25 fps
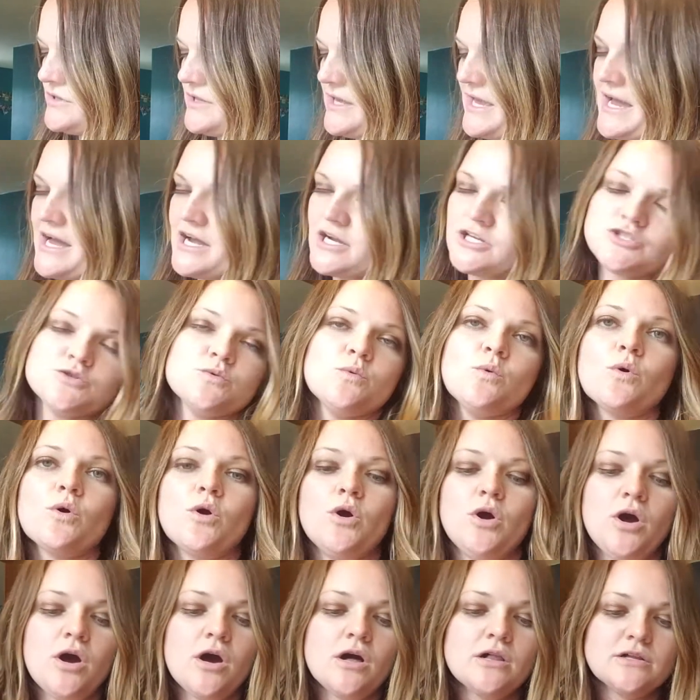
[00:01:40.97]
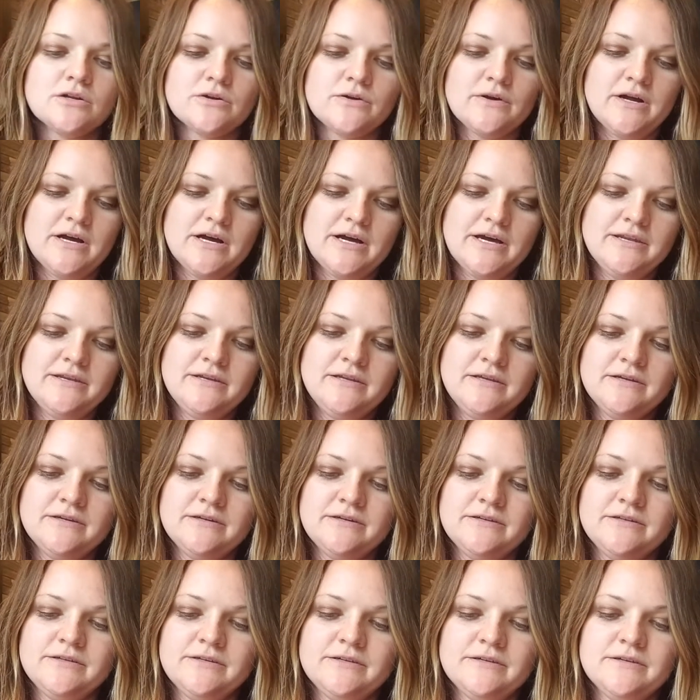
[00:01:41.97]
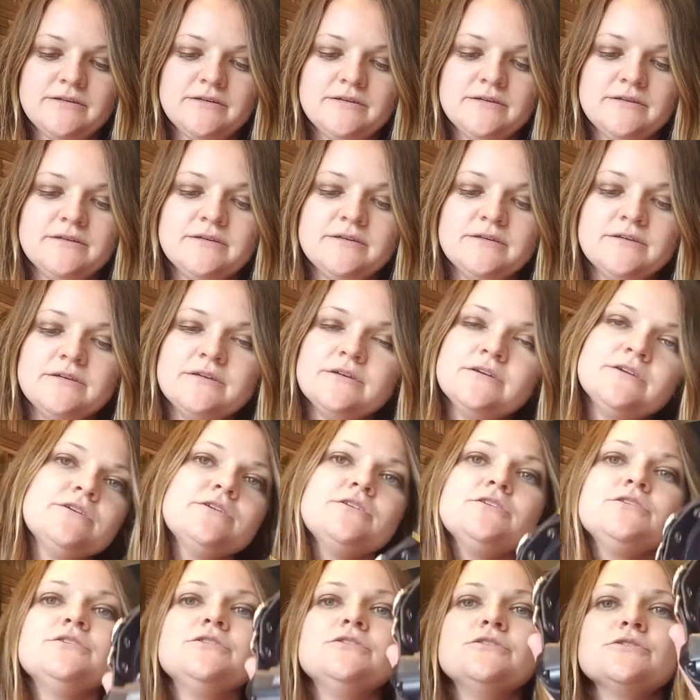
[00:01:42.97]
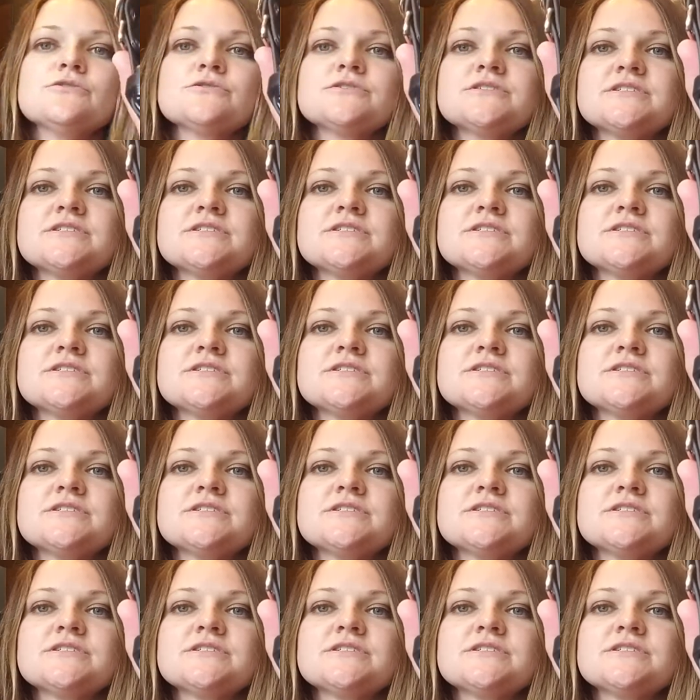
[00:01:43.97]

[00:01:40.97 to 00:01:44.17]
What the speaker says: the actual collar on, you'll